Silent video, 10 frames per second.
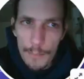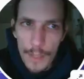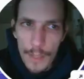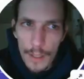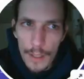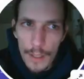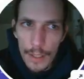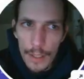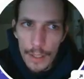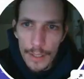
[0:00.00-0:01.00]
what was
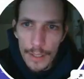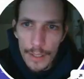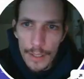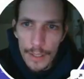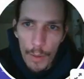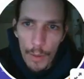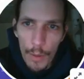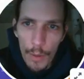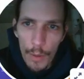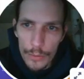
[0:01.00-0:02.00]
cool this morning is that I
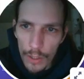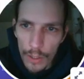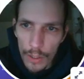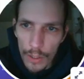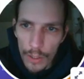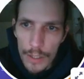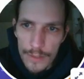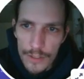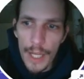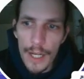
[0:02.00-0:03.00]
logged into my
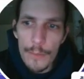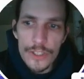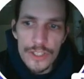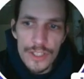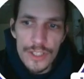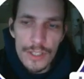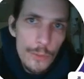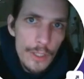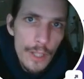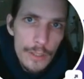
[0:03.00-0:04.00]
system and I was still at
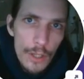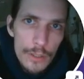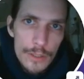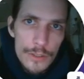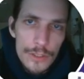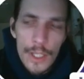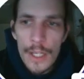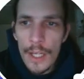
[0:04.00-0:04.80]
$49.